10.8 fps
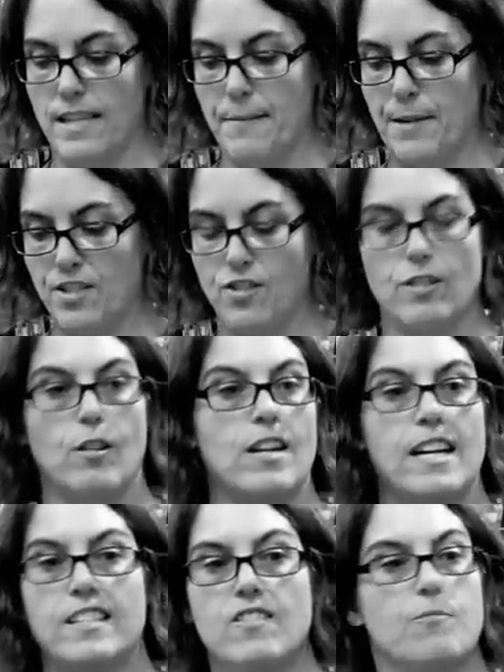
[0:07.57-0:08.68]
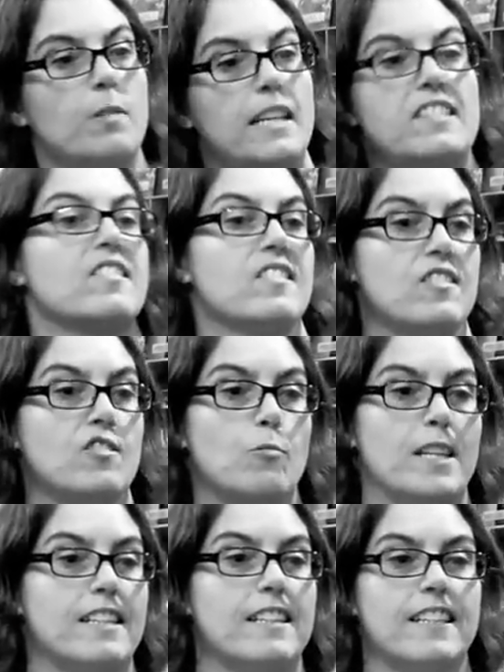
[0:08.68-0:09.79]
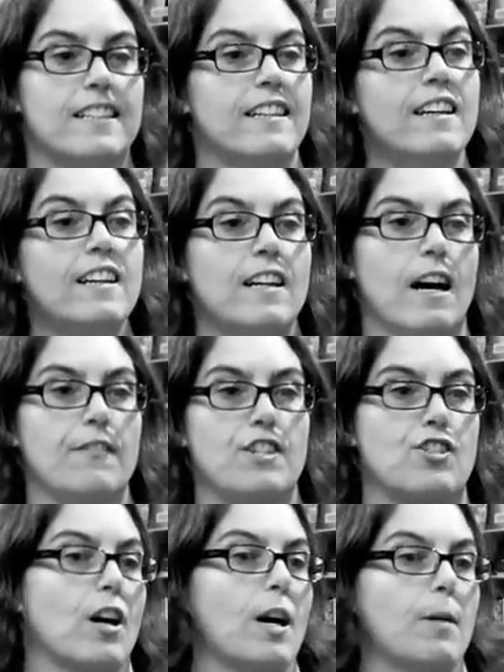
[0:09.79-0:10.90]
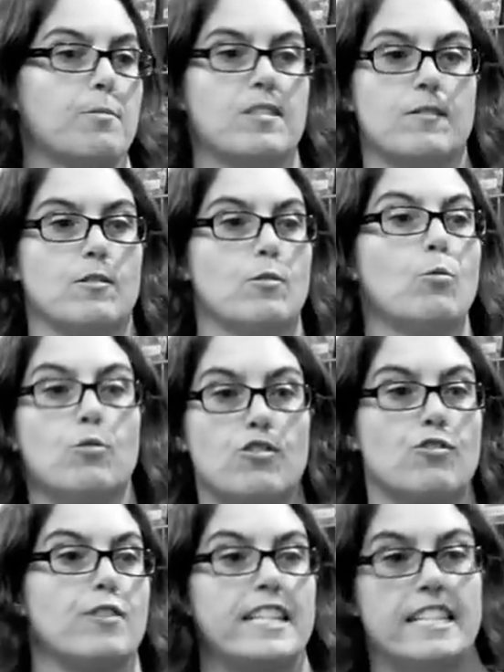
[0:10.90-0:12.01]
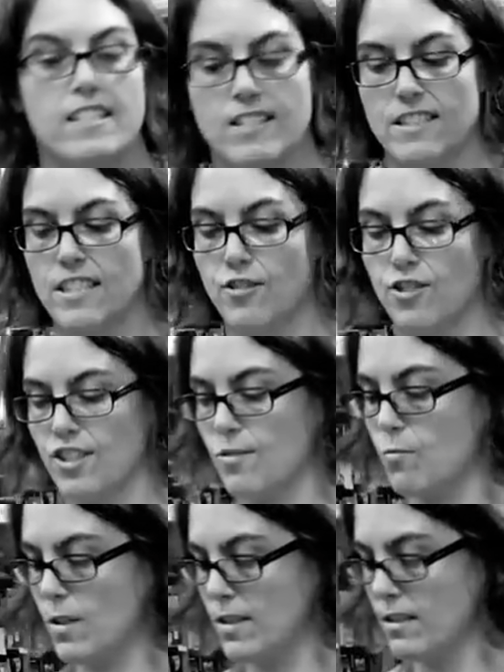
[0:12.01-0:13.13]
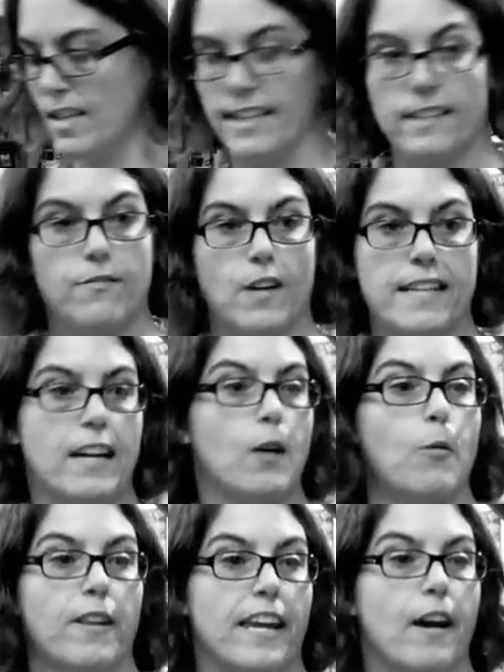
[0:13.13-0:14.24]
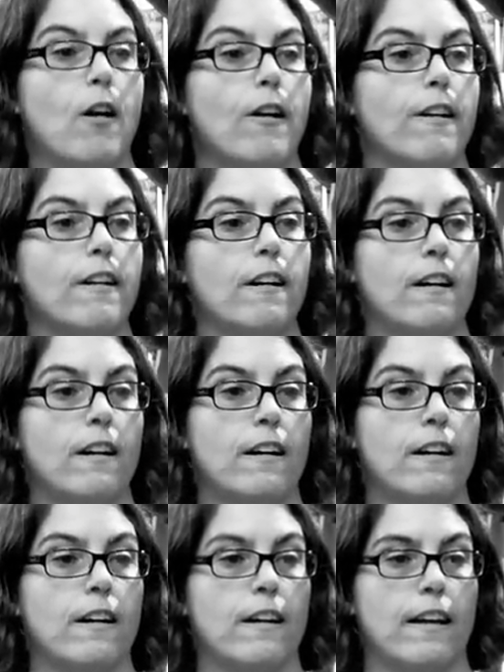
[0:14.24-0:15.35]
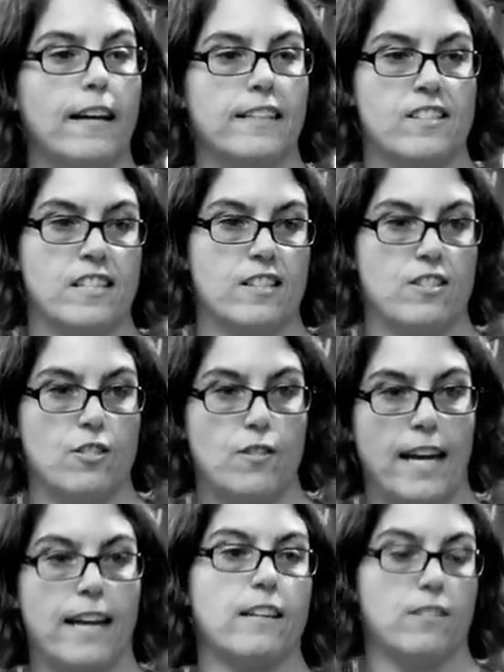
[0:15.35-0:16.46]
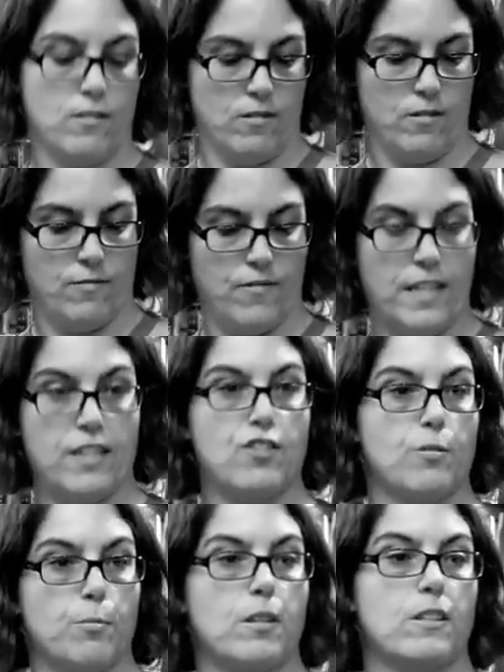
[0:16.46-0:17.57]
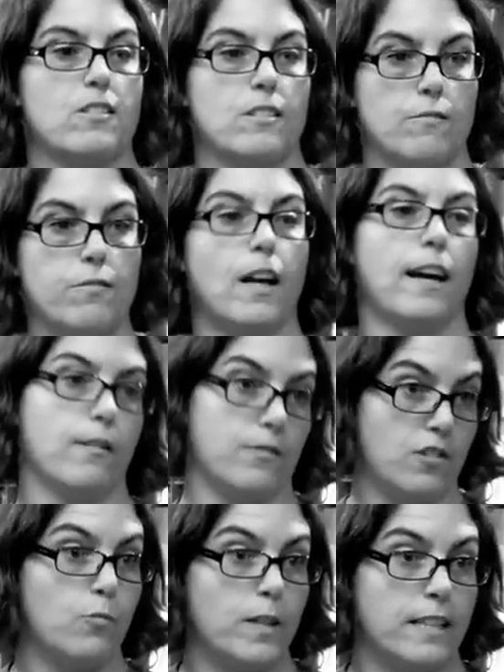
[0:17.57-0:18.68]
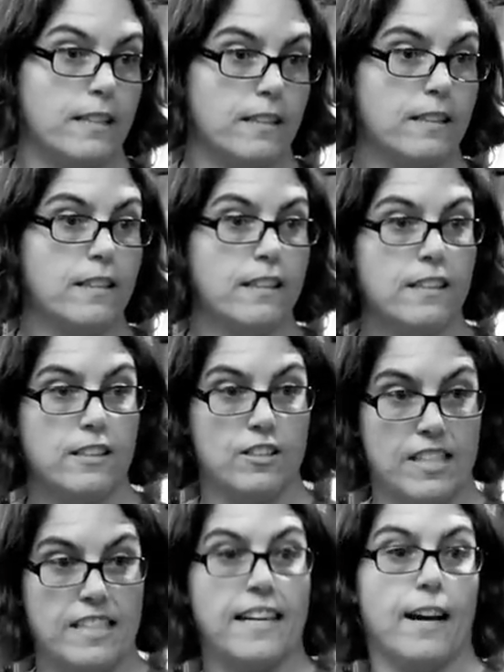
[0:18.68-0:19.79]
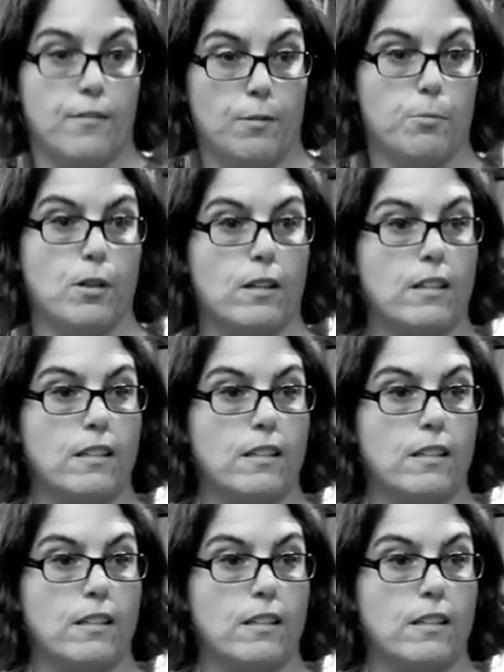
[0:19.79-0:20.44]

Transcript: they mention all kinds of places in Sweden and coffee shops and cool streets and you just want to like find out where they are. Uh -huh. And since you can't finish the books and fly off to Sweden, you need to have the book.